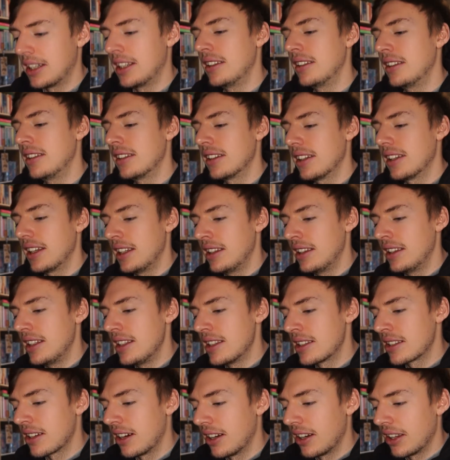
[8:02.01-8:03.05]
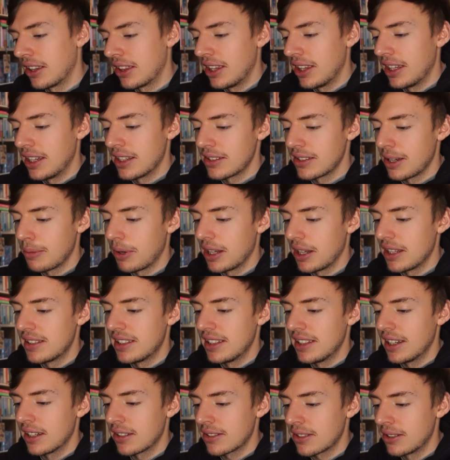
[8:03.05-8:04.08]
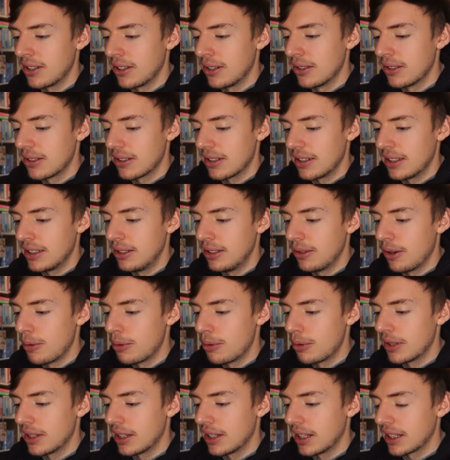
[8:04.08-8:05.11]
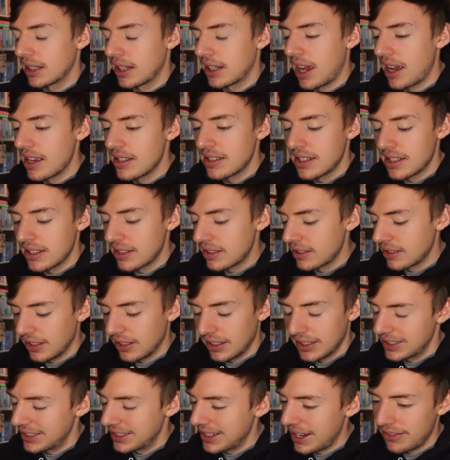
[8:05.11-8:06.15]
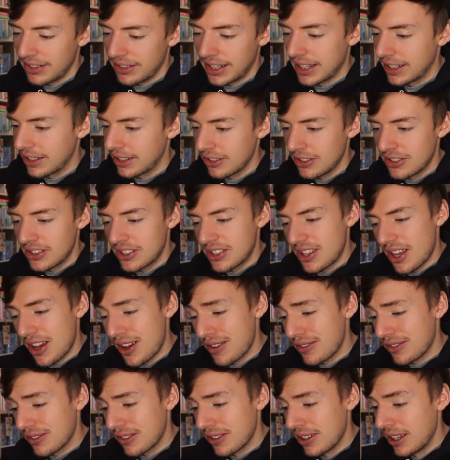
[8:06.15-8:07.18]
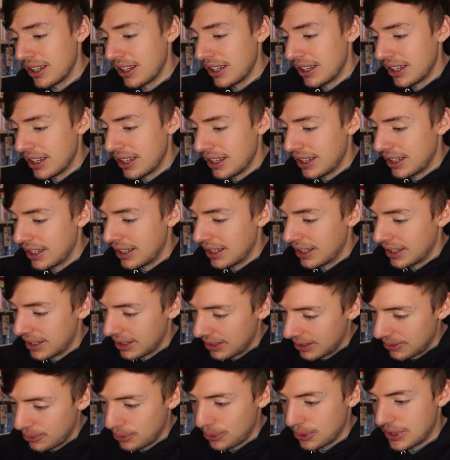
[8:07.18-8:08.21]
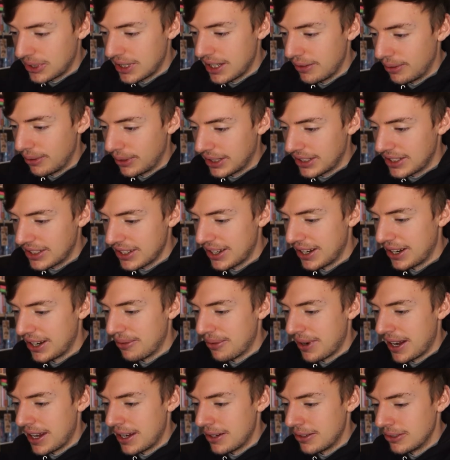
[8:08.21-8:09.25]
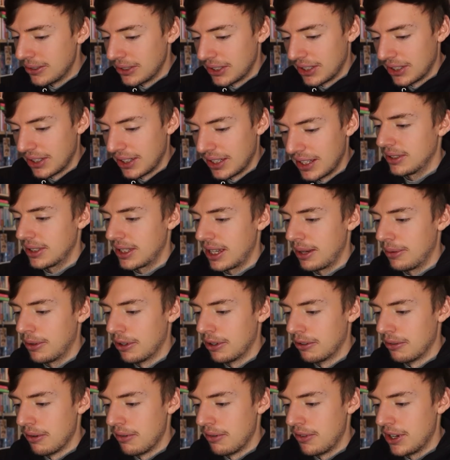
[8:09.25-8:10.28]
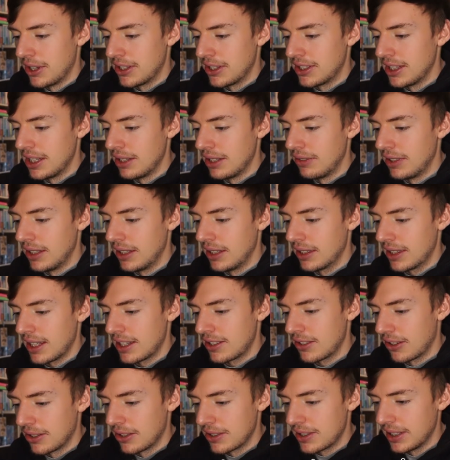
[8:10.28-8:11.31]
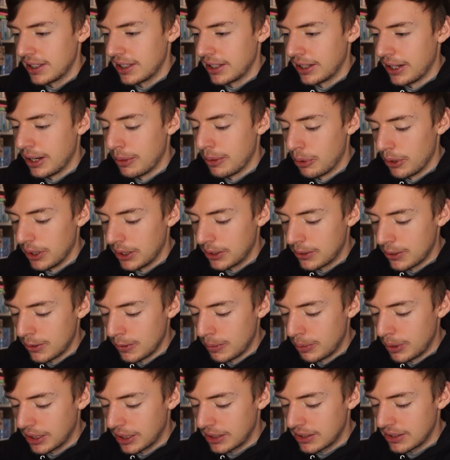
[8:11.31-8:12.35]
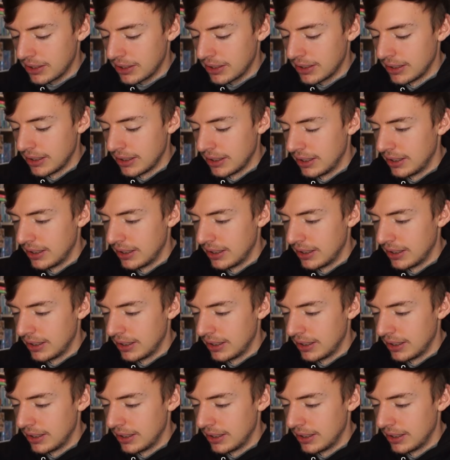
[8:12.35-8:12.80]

in these kind of things. I play CS:GO and you open like cases, and I just never get good stuff. We'll see if we can turn it round. Okay, we got a reverse Eevee. That's honestly like a pretty cool picture